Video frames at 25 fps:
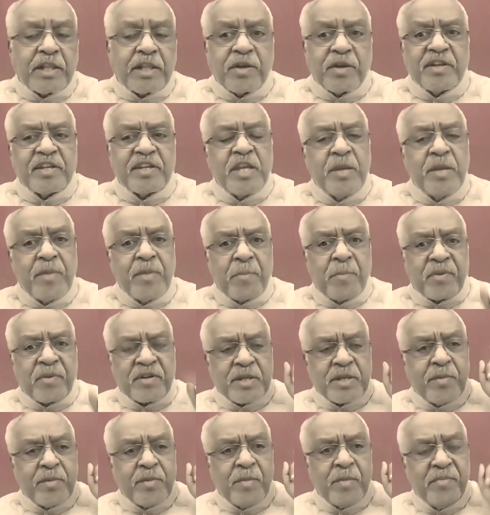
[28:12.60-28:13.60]
Otherwise, he may
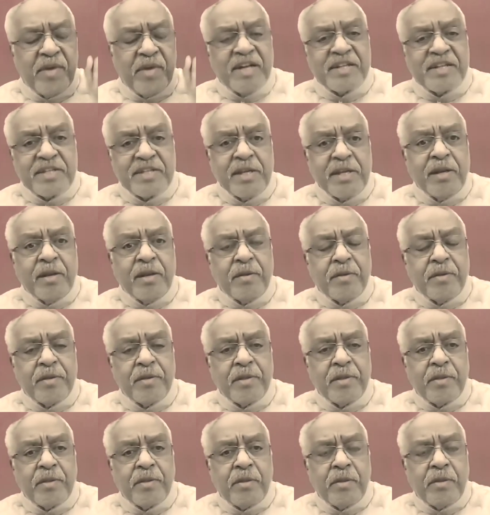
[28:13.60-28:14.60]
prescribe a medicine.
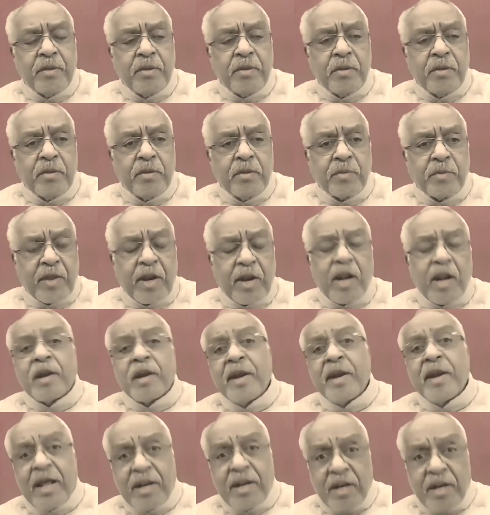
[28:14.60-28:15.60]
You are
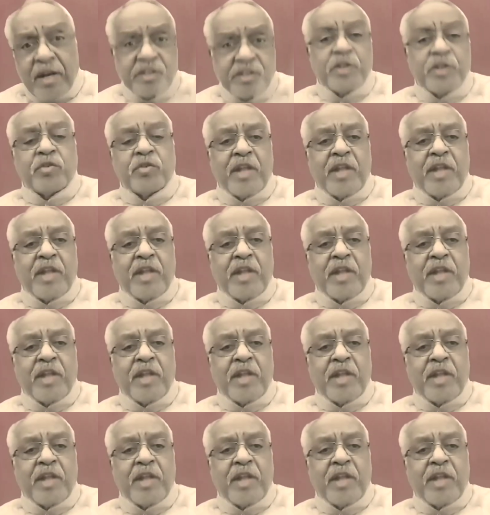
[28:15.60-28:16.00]
already allergic